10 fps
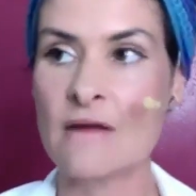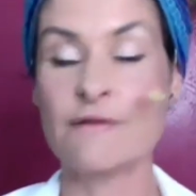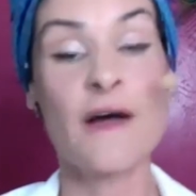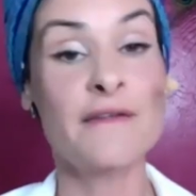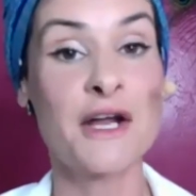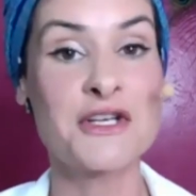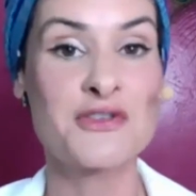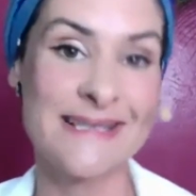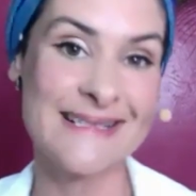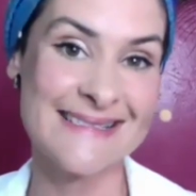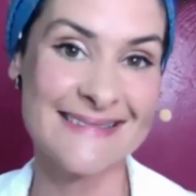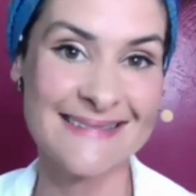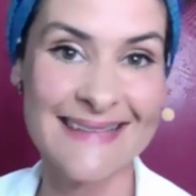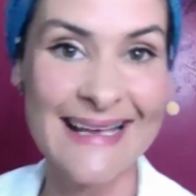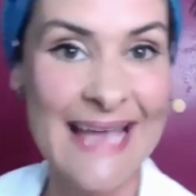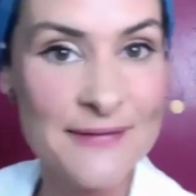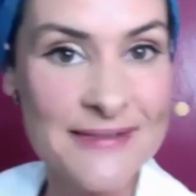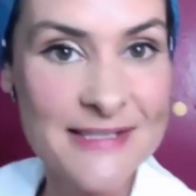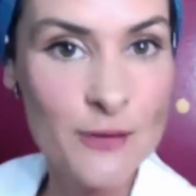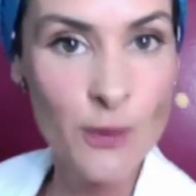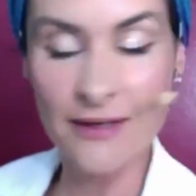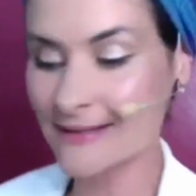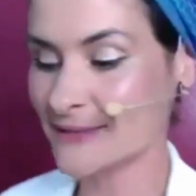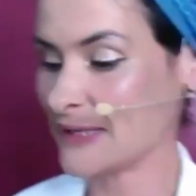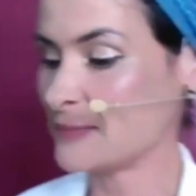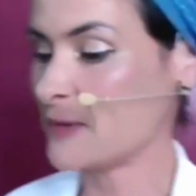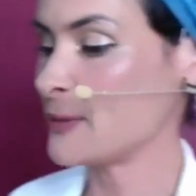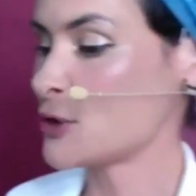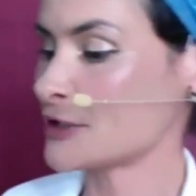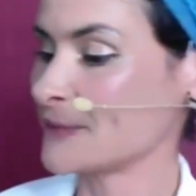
5 countries. It counts as the world in my book.